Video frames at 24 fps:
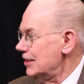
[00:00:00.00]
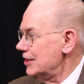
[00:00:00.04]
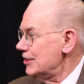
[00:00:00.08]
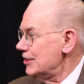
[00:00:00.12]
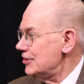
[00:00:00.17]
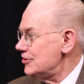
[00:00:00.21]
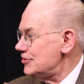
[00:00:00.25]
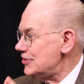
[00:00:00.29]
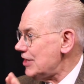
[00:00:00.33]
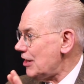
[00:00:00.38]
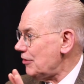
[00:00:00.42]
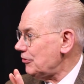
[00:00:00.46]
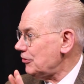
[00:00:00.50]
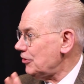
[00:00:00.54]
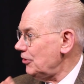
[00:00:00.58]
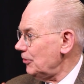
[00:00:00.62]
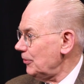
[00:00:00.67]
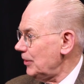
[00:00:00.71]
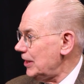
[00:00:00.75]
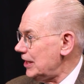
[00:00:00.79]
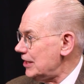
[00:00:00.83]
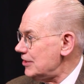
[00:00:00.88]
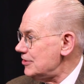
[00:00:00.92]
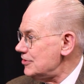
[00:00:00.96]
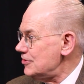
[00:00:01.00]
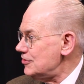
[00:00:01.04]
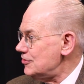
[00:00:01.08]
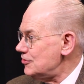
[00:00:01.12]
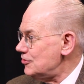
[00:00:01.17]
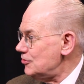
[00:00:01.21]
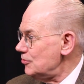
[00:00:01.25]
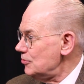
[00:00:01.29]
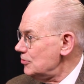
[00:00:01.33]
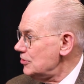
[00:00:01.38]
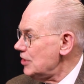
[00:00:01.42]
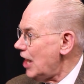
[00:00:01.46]
South Koreans
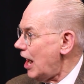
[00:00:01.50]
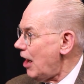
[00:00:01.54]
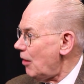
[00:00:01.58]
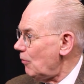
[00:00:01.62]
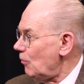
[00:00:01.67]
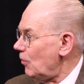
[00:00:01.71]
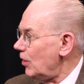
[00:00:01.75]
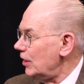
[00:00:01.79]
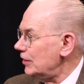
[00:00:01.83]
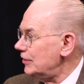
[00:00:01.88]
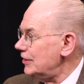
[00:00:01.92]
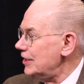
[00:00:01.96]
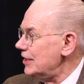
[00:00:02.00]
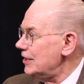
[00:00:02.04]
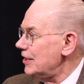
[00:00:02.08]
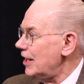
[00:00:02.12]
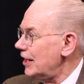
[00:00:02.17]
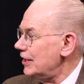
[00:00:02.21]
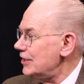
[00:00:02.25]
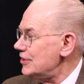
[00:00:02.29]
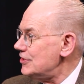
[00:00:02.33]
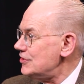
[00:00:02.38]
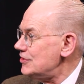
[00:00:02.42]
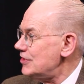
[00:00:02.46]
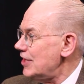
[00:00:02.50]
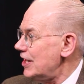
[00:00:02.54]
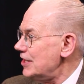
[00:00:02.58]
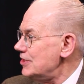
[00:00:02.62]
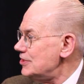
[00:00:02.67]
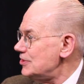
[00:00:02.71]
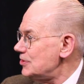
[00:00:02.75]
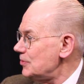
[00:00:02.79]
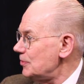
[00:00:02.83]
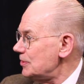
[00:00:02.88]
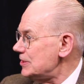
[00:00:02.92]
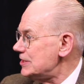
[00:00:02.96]
do not want the United
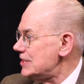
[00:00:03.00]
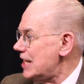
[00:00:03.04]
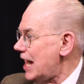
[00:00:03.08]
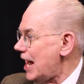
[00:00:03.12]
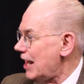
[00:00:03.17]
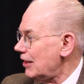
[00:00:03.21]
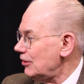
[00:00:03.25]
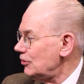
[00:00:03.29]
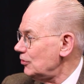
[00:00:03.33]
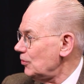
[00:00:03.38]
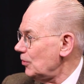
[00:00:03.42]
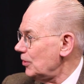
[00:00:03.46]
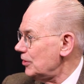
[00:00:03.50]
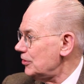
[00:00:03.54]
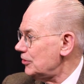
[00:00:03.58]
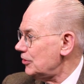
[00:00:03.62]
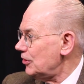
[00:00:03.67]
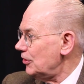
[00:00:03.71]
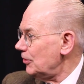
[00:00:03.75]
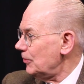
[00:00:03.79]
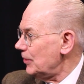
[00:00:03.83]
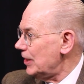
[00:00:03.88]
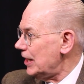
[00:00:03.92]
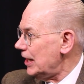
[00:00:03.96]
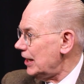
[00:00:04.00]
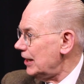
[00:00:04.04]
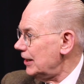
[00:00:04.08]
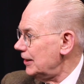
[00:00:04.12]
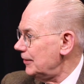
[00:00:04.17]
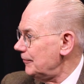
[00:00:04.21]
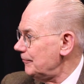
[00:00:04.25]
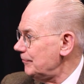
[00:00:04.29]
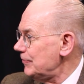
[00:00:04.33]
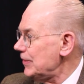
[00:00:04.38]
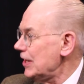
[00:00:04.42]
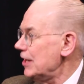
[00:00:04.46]
States to attack North Korea.
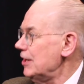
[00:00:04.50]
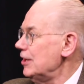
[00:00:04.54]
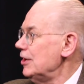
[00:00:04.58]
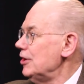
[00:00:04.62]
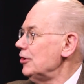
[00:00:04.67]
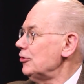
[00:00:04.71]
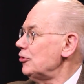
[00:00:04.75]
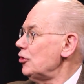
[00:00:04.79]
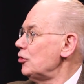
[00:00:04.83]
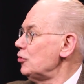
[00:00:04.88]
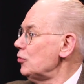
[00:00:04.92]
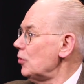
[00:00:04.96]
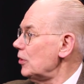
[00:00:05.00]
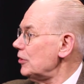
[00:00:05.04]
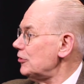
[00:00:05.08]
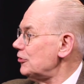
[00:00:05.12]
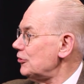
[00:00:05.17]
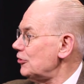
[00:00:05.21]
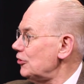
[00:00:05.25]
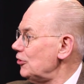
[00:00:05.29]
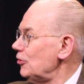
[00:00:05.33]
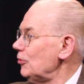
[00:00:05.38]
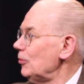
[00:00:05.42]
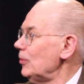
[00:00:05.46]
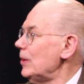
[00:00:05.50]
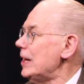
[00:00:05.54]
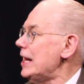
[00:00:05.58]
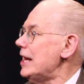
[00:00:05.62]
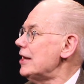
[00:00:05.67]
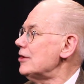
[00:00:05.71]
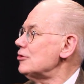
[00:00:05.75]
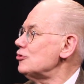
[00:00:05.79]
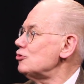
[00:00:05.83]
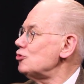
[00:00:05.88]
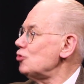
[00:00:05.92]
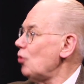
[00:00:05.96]
The North
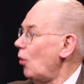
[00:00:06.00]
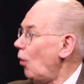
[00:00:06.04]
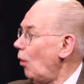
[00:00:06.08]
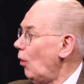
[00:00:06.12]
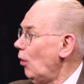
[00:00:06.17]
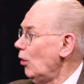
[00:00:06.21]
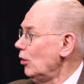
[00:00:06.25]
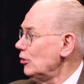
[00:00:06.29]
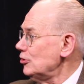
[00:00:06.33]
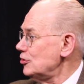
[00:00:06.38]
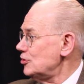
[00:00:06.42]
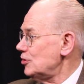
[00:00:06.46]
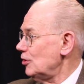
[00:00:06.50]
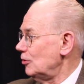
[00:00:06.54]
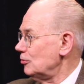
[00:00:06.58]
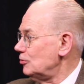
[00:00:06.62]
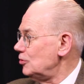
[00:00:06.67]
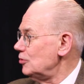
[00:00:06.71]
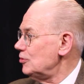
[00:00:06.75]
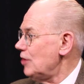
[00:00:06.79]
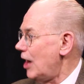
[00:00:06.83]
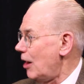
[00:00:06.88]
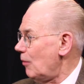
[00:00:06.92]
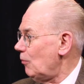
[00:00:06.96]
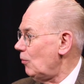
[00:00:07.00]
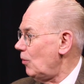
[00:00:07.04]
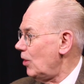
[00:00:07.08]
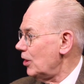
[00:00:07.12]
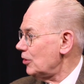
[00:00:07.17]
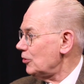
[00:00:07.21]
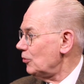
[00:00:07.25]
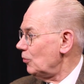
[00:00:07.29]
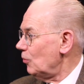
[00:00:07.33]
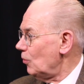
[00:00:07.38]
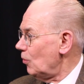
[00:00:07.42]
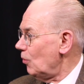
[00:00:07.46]
Koreans also do not
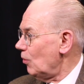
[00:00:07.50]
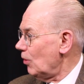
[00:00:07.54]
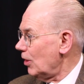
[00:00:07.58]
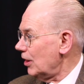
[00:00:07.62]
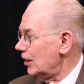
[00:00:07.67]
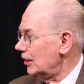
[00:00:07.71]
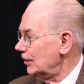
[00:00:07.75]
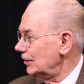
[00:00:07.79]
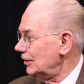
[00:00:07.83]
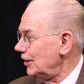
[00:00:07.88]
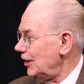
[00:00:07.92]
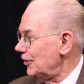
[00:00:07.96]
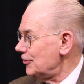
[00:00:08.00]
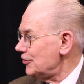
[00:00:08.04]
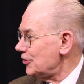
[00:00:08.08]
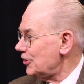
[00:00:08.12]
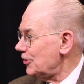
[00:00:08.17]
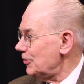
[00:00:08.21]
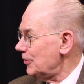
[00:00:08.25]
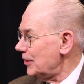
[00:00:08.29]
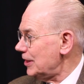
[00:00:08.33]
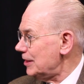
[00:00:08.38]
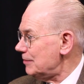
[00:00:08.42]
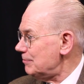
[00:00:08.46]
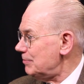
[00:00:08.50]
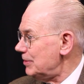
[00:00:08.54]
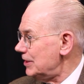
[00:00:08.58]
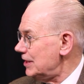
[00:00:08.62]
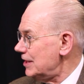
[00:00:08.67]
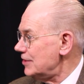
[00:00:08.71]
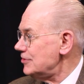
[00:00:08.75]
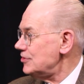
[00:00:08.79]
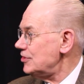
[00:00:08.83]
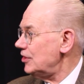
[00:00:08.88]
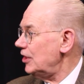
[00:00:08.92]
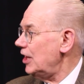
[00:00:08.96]
want a war on the Korean
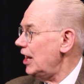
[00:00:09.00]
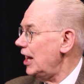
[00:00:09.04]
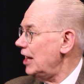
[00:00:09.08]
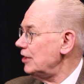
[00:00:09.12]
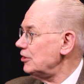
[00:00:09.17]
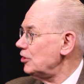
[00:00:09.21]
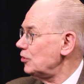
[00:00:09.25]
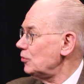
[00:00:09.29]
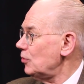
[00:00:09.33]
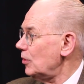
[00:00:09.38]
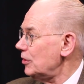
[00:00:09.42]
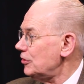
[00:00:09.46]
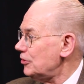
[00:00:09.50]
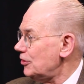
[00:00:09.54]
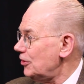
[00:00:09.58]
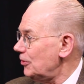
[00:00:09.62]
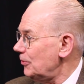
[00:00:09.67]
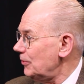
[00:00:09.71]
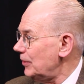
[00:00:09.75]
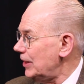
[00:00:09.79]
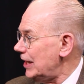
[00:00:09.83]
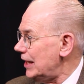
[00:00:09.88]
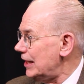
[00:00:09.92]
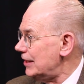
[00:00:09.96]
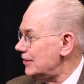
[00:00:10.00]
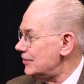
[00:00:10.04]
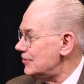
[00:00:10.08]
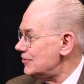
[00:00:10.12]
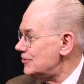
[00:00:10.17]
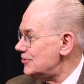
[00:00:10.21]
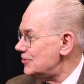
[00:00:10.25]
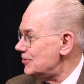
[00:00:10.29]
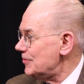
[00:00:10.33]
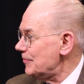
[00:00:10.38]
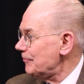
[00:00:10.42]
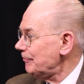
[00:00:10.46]
Peninsula, and the North Koreans